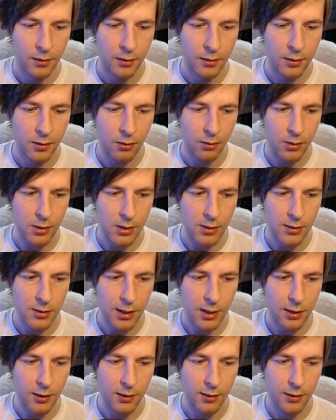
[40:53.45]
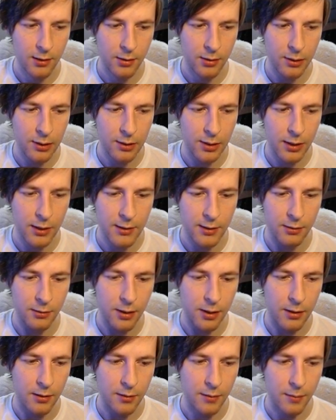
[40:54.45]
So let's just take three credits and
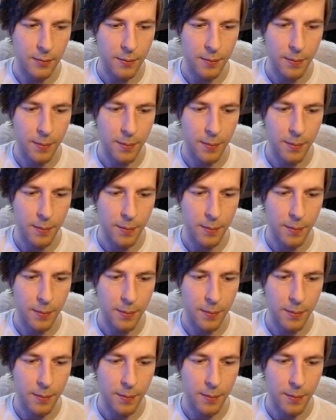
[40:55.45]
run.